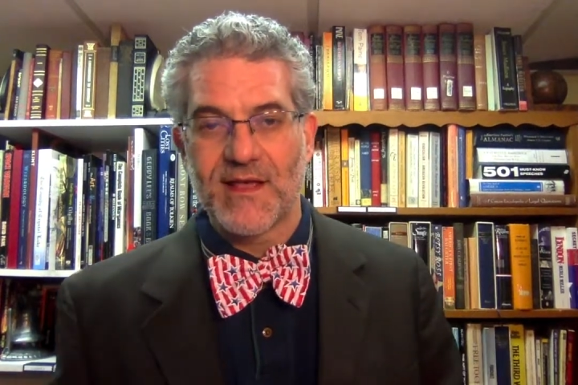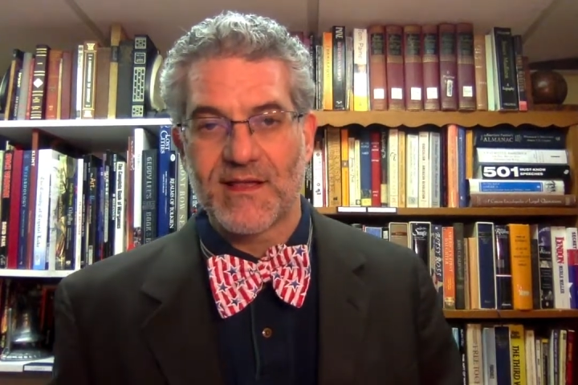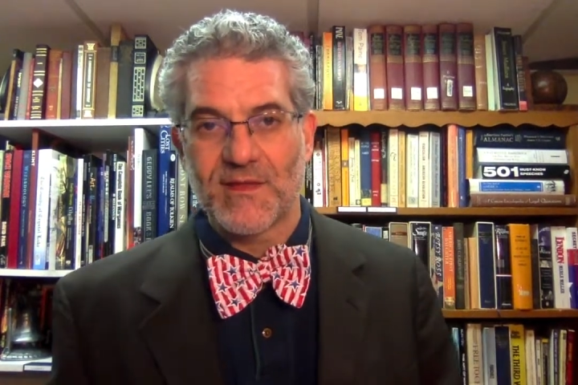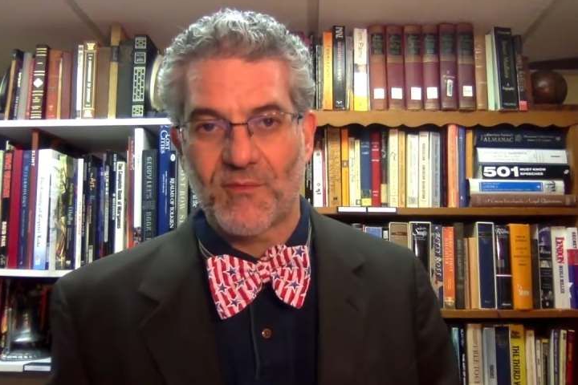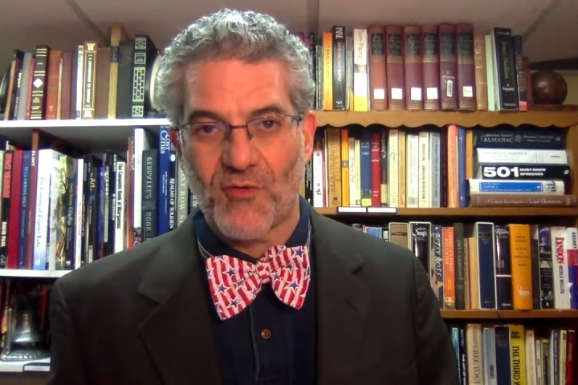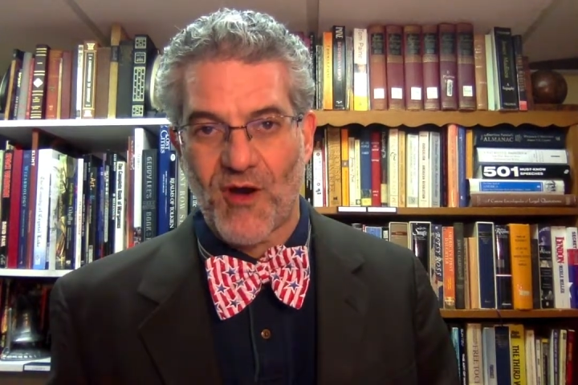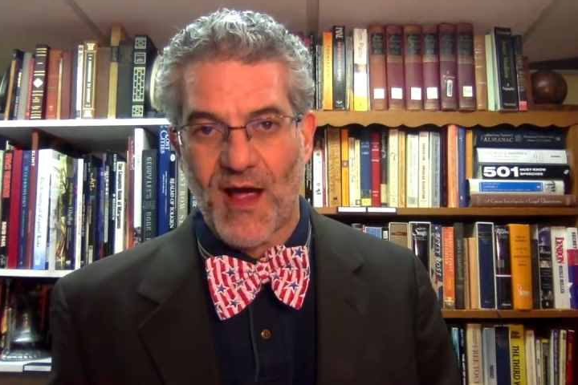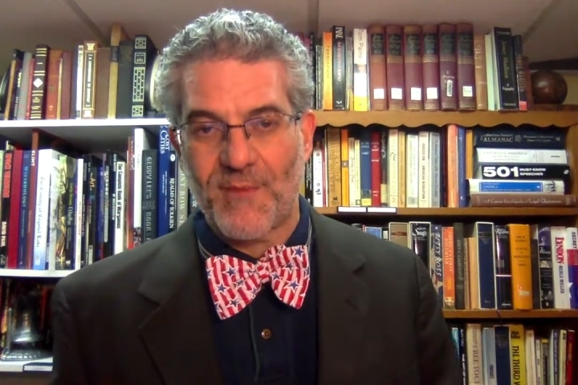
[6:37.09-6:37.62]
the
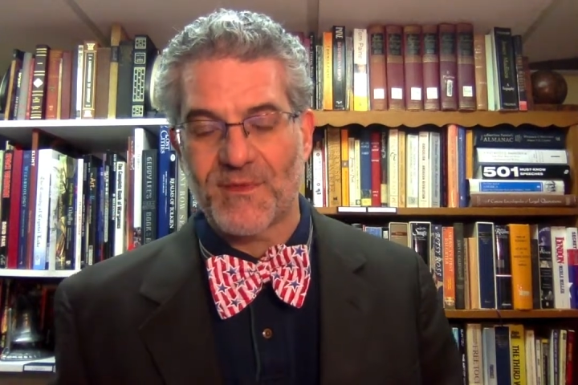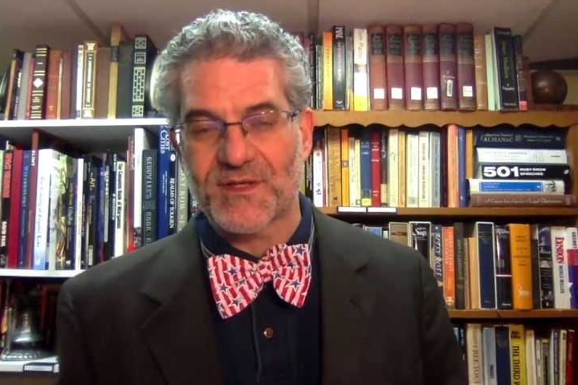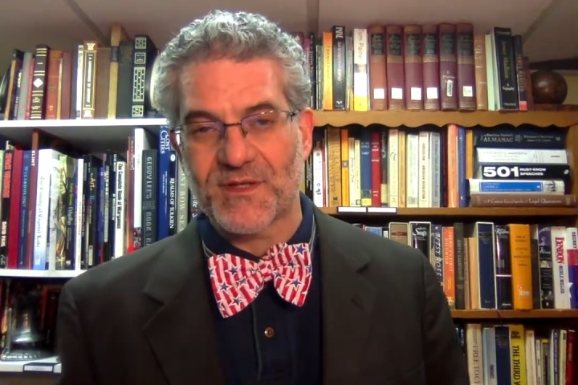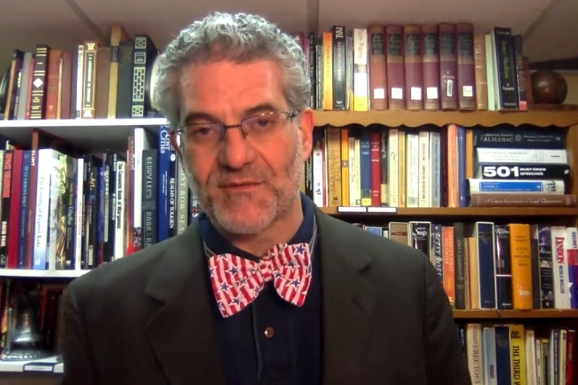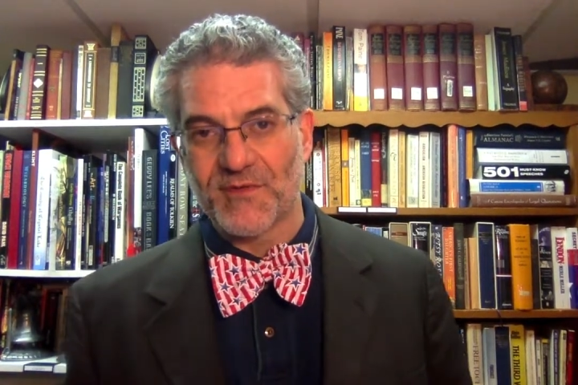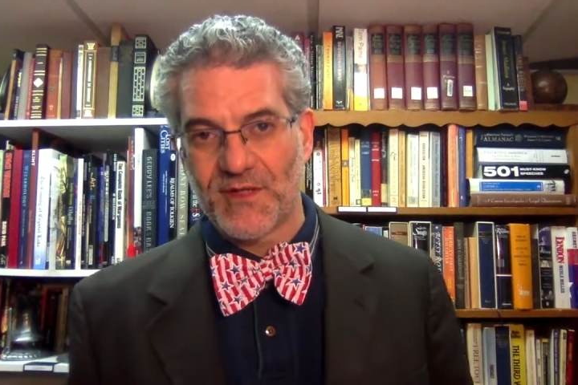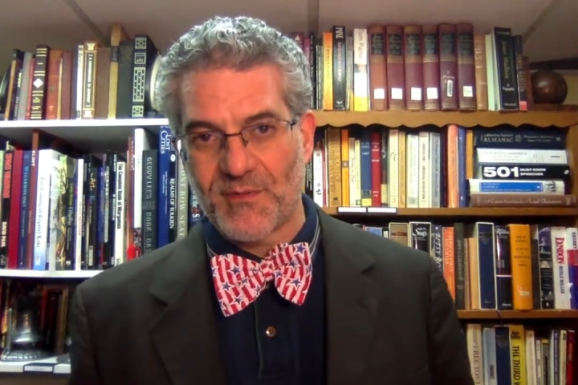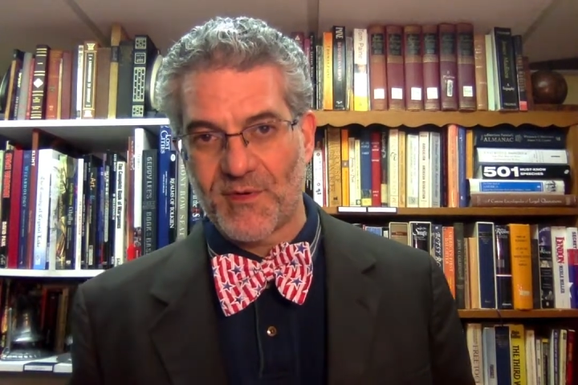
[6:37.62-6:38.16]
promise
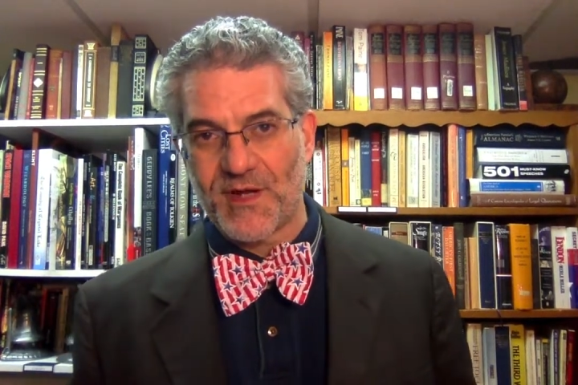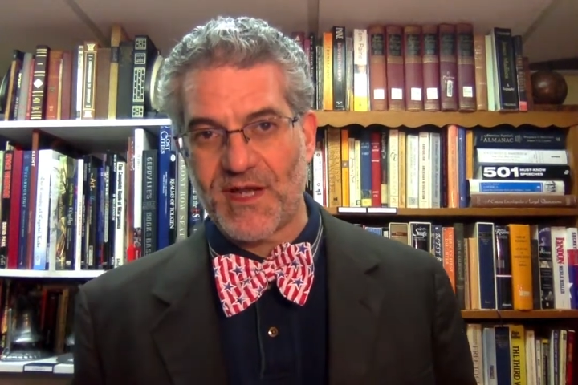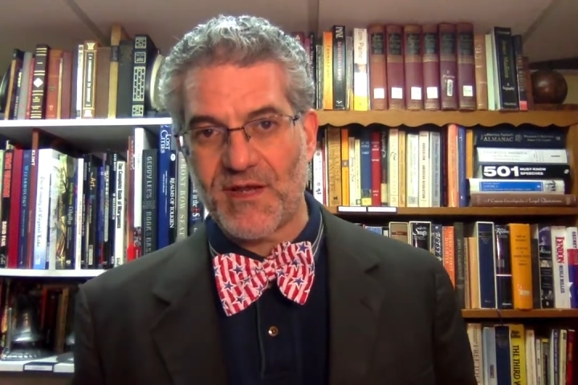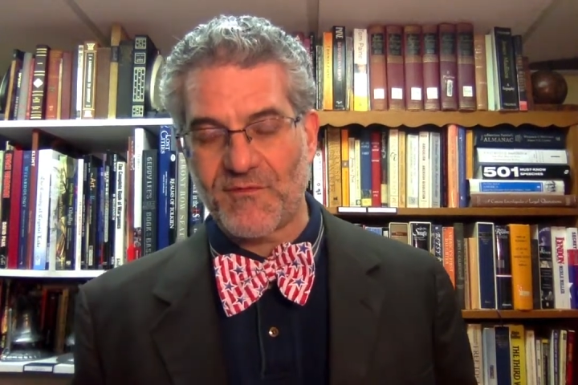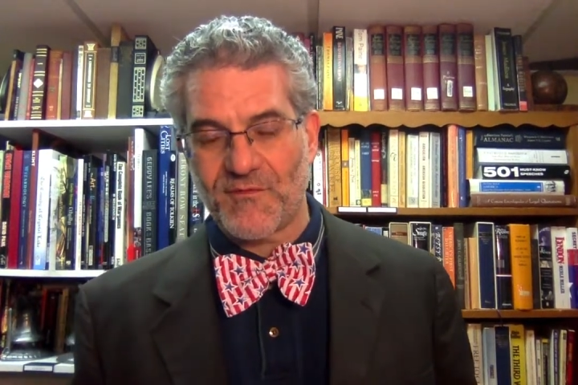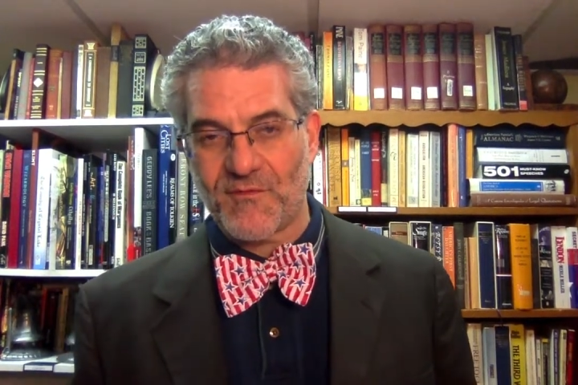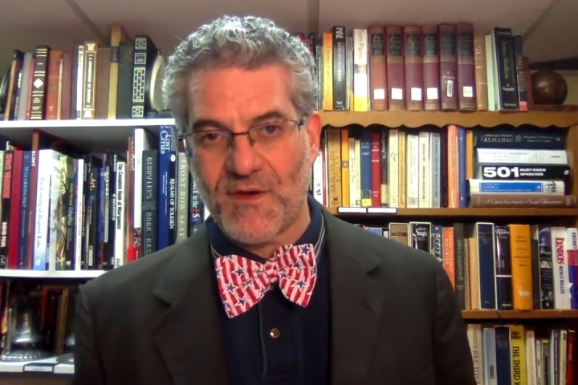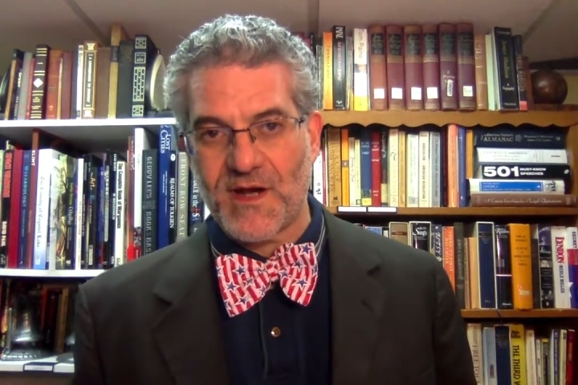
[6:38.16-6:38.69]
of liberty
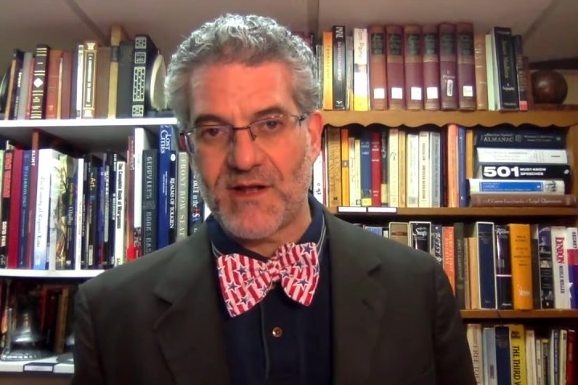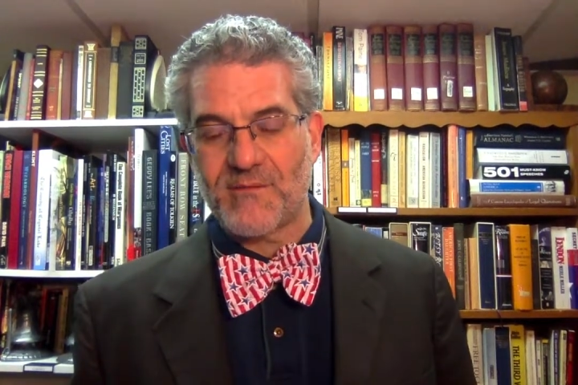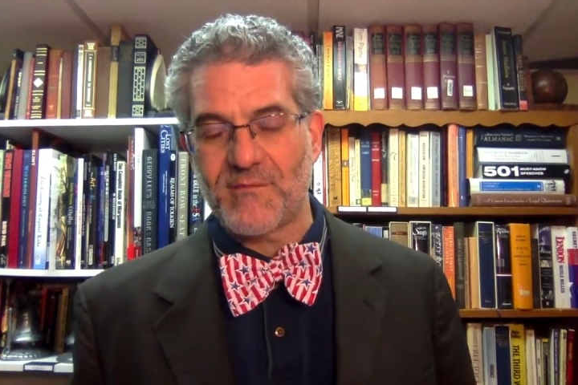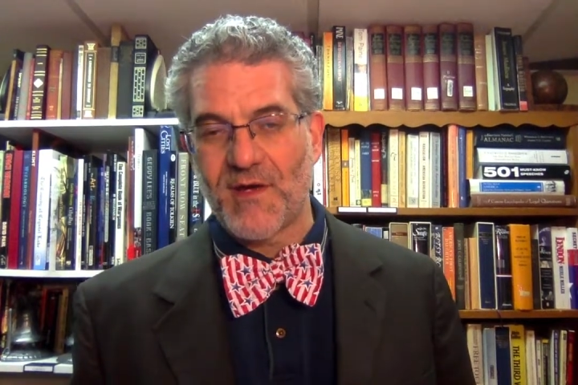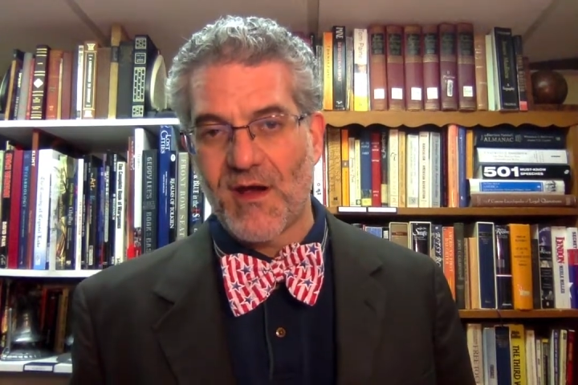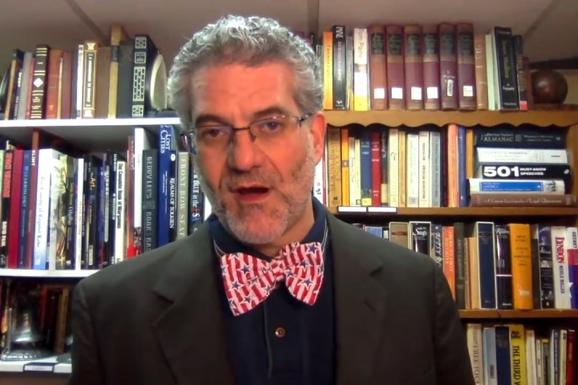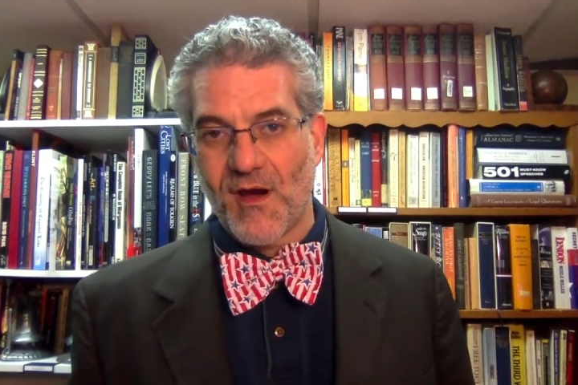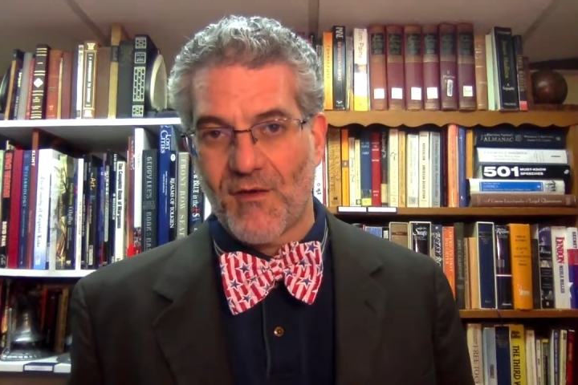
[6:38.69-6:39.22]
and
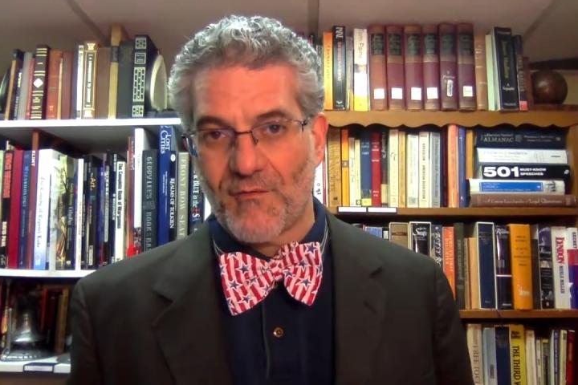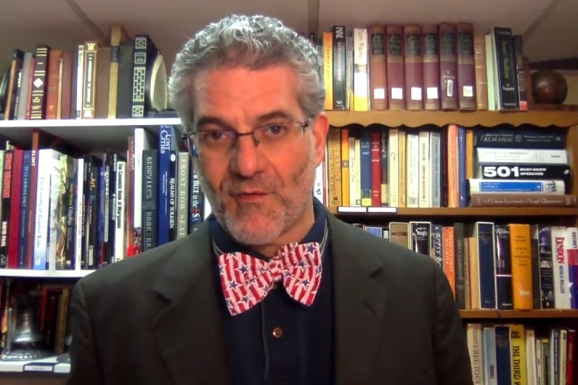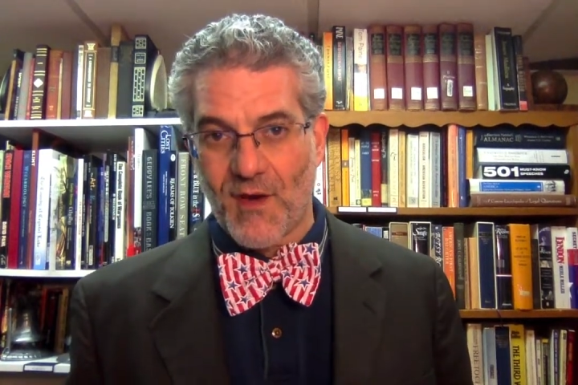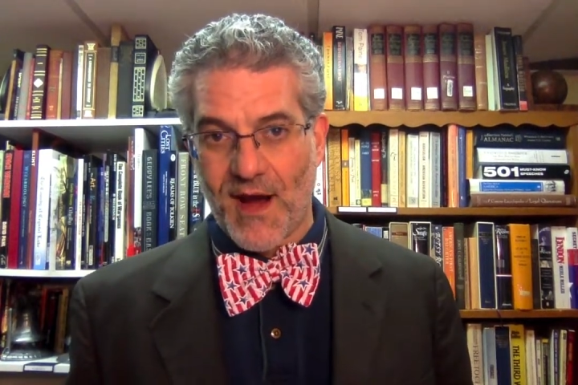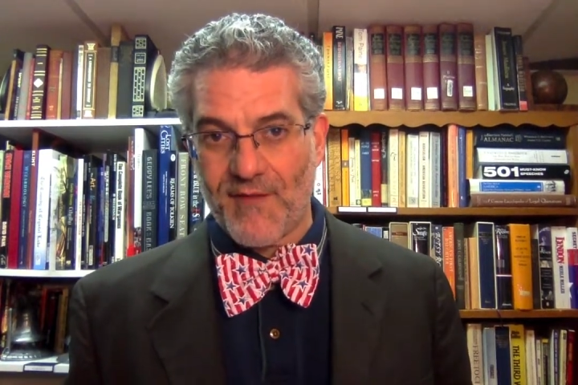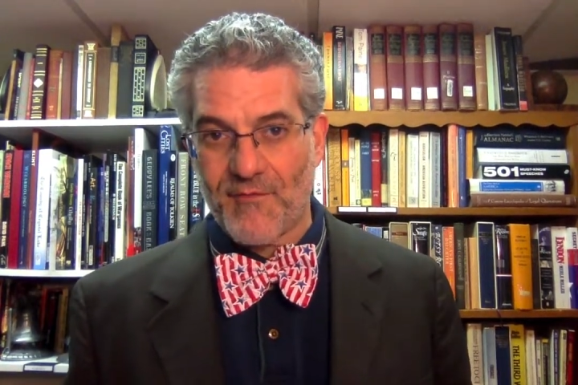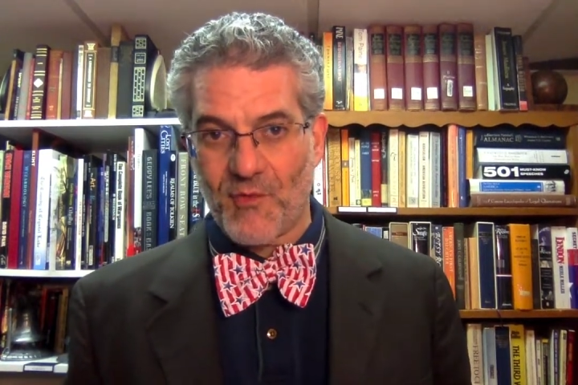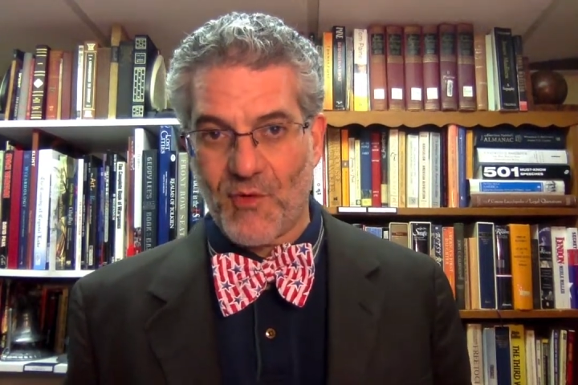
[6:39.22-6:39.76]
freedom for
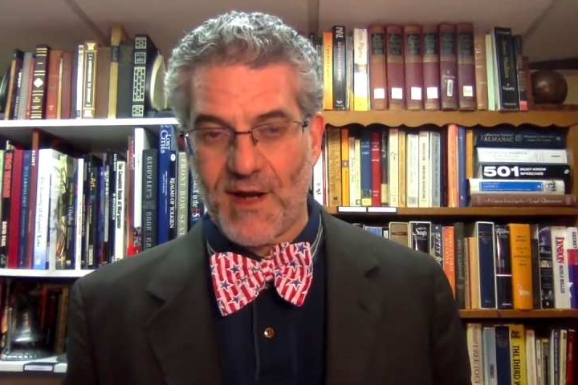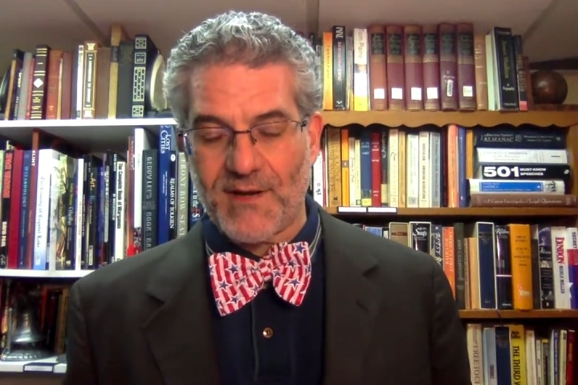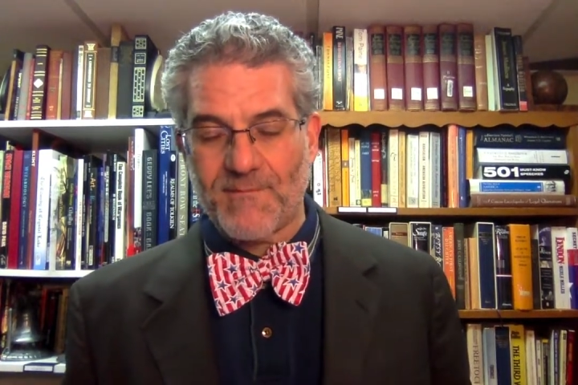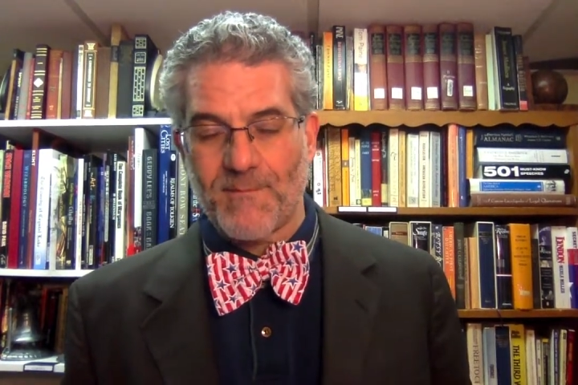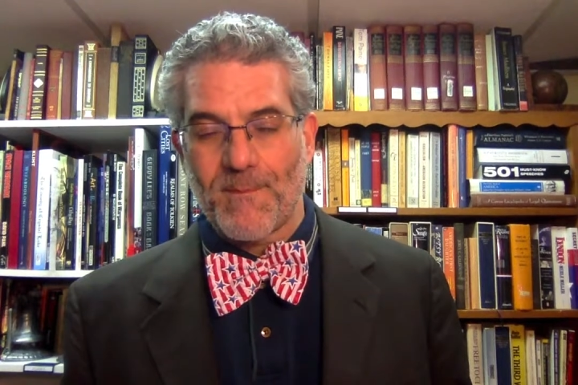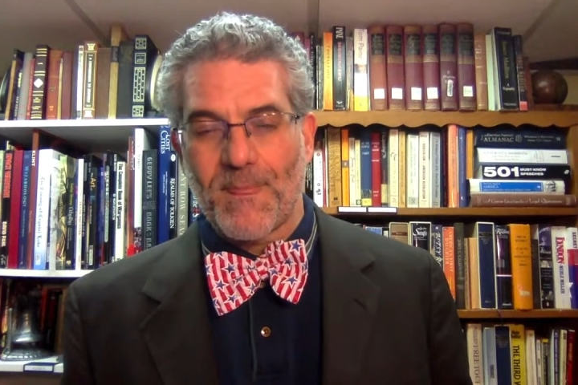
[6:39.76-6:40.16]
everyone.